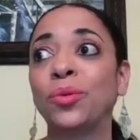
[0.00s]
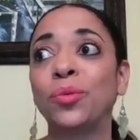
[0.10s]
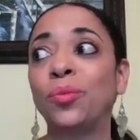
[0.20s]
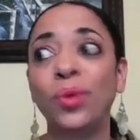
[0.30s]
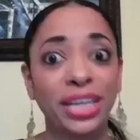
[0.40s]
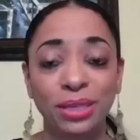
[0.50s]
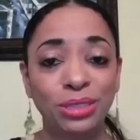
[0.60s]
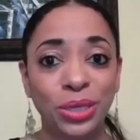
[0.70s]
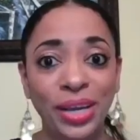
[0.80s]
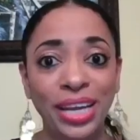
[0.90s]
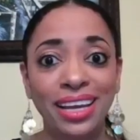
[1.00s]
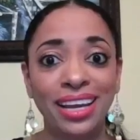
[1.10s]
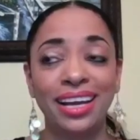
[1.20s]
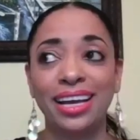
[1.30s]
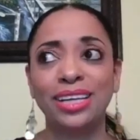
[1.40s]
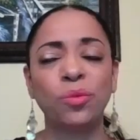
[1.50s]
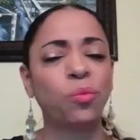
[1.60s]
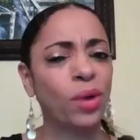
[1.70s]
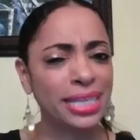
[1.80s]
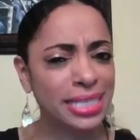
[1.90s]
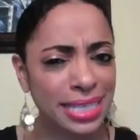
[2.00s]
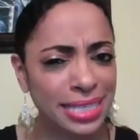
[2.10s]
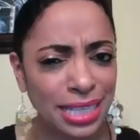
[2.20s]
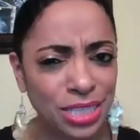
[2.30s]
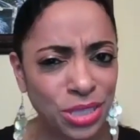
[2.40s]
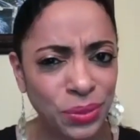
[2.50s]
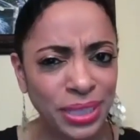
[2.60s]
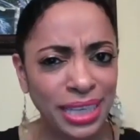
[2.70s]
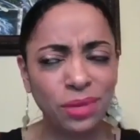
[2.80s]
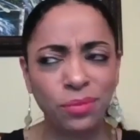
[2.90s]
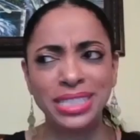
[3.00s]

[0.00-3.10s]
What are you doing? What is this unschooling?